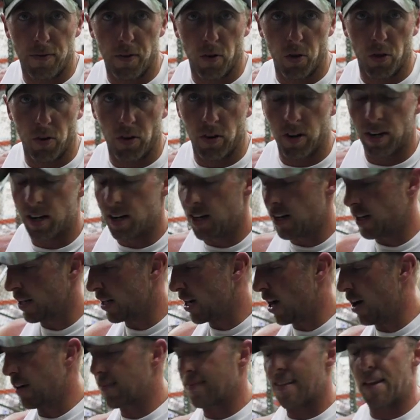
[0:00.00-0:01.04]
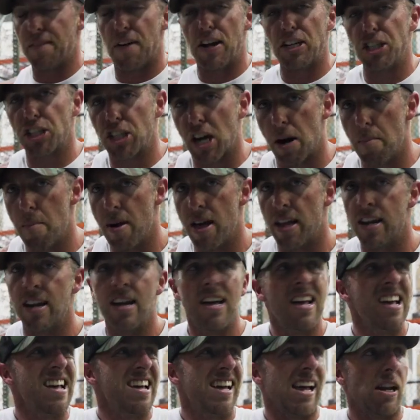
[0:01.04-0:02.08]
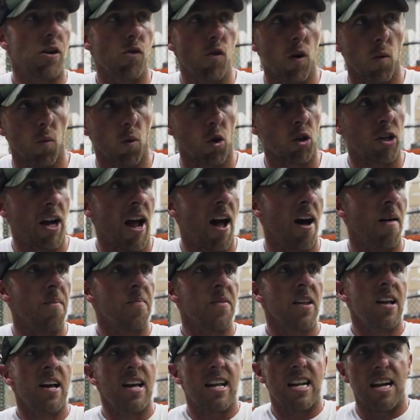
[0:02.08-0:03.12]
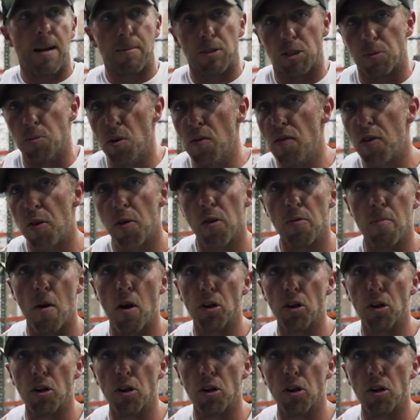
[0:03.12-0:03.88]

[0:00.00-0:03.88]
further. You know, if I just come in and do a workout and I'm just moving through the